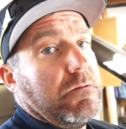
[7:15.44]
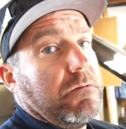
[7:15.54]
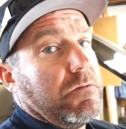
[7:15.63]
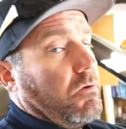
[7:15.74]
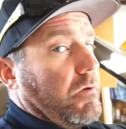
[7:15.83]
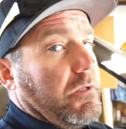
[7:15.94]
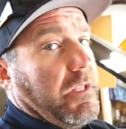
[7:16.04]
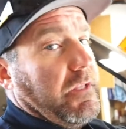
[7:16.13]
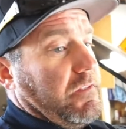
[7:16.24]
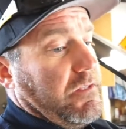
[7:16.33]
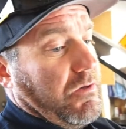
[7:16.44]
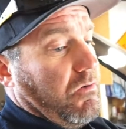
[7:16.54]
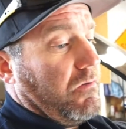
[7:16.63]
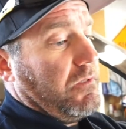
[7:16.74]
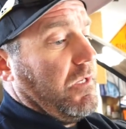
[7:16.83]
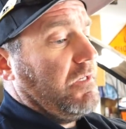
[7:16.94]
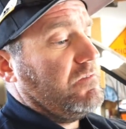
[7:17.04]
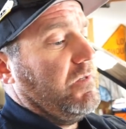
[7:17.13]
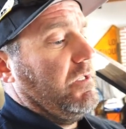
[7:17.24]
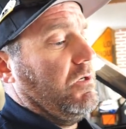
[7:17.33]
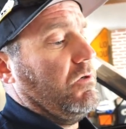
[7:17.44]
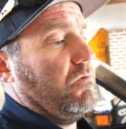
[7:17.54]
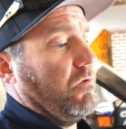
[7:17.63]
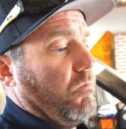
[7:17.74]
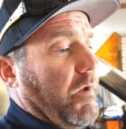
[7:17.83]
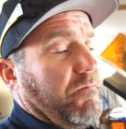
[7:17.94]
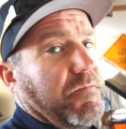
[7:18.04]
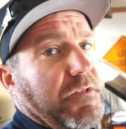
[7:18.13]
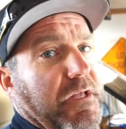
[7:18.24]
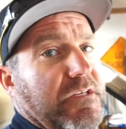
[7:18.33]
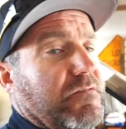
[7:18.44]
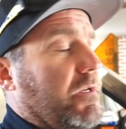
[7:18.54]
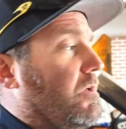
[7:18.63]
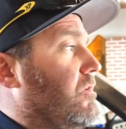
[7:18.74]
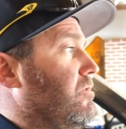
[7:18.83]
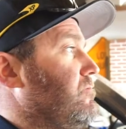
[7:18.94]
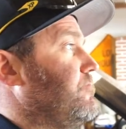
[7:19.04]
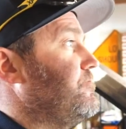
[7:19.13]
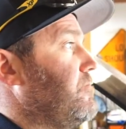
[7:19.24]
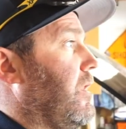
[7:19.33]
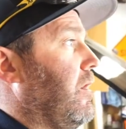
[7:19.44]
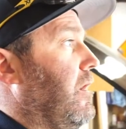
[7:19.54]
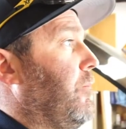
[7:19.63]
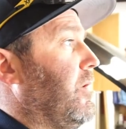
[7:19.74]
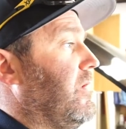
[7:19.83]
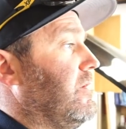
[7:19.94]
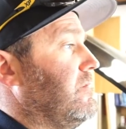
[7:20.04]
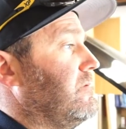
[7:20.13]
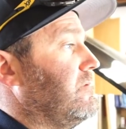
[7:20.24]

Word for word: go to the go to the next video or wait for the next video. I'm gonna